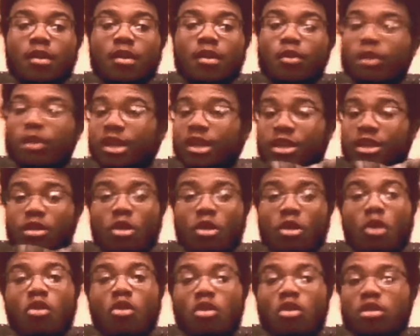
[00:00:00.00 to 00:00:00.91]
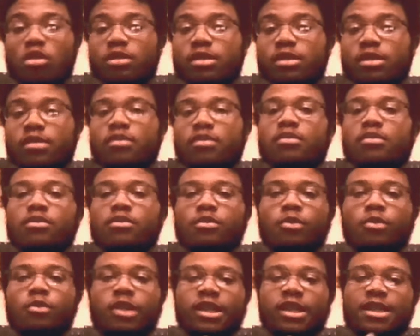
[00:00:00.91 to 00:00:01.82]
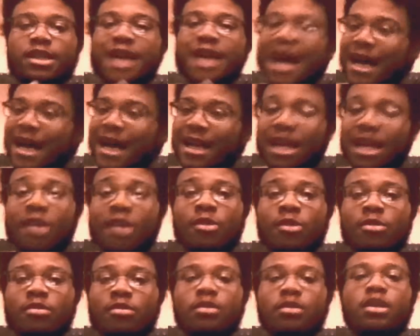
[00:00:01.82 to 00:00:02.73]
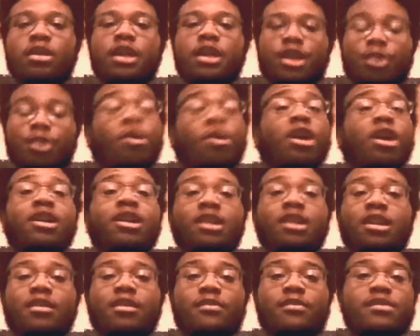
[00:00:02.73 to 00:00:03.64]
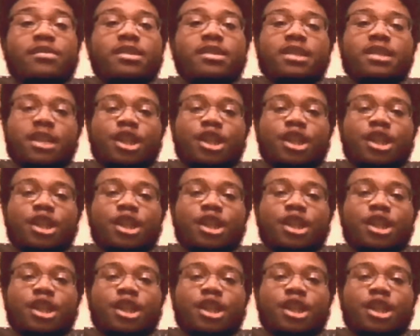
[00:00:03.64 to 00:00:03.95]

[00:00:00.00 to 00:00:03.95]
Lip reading: When it's cold, when it's hot out, you want gloves.